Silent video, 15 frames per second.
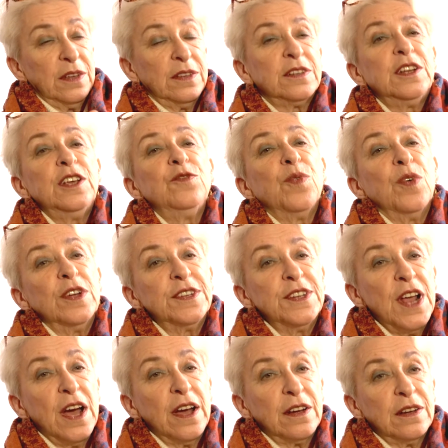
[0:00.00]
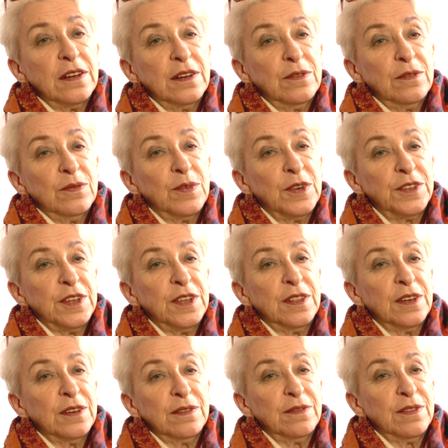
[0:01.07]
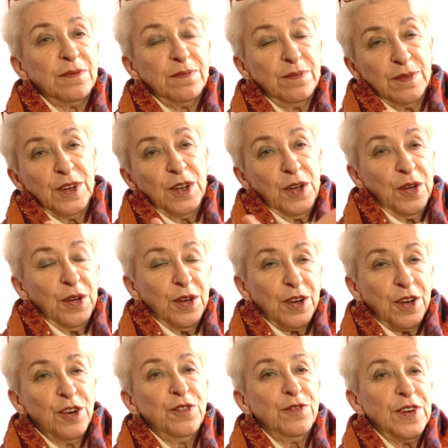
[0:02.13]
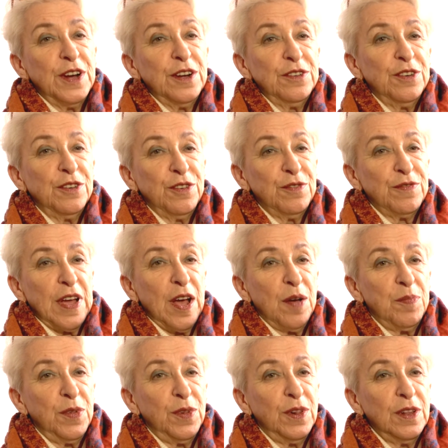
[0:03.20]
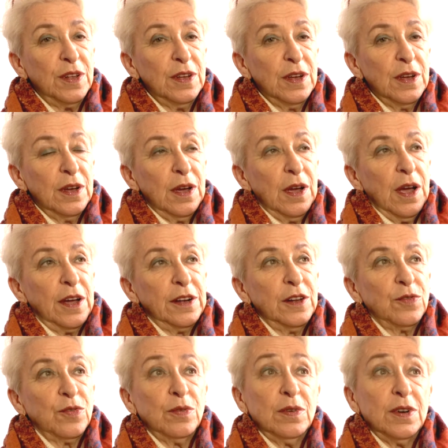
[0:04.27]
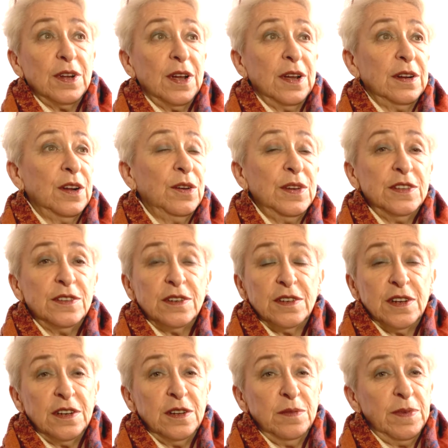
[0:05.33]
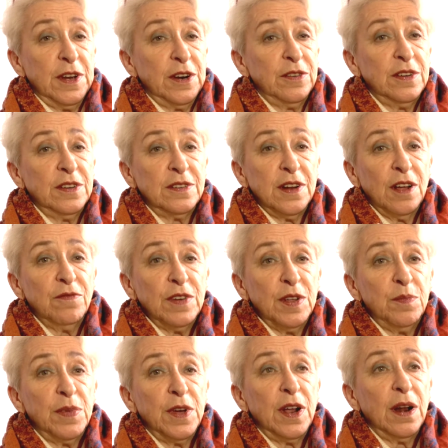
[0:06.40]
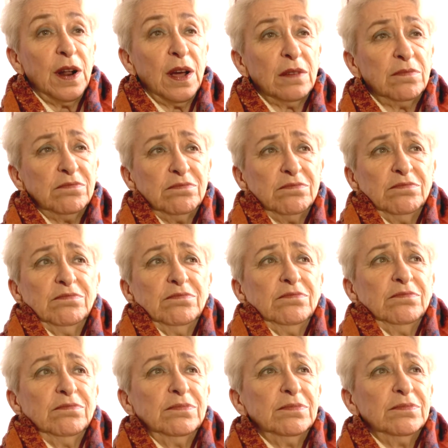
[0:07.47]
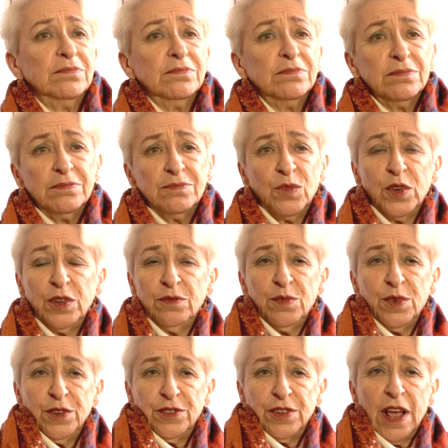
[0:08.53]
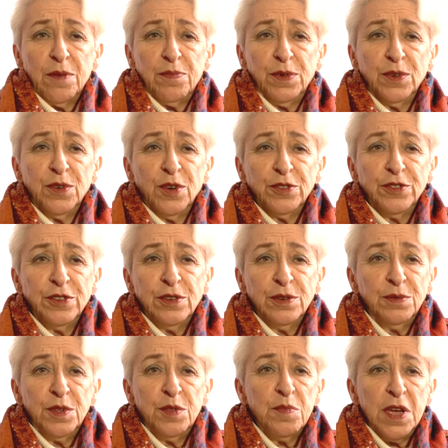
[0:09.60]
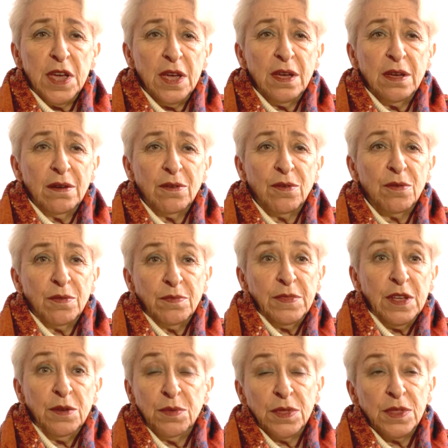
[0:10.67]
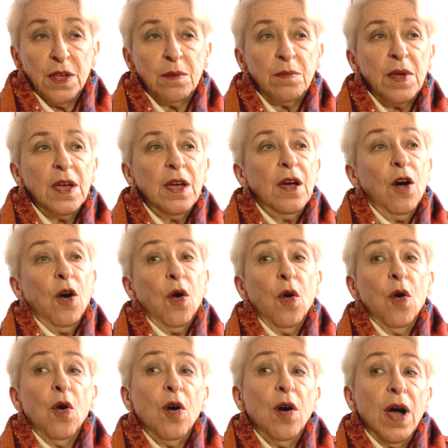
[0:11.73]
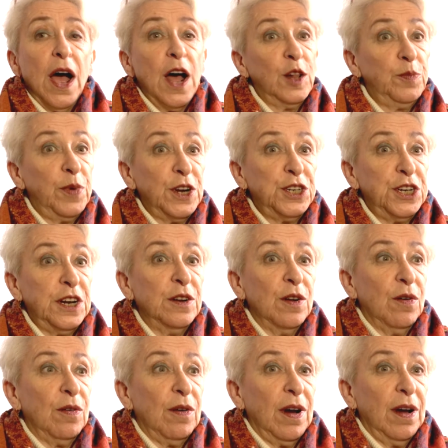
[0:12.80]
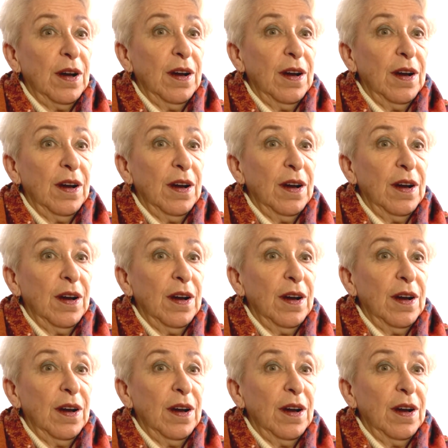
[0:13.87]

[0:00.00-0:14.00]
Steve Wozniak, was he, the co-founder of Apple? And I thought, I know he's a teddy bear and he's lovely, but what's Apple got to do with me, or me with them? Or Al Pacino.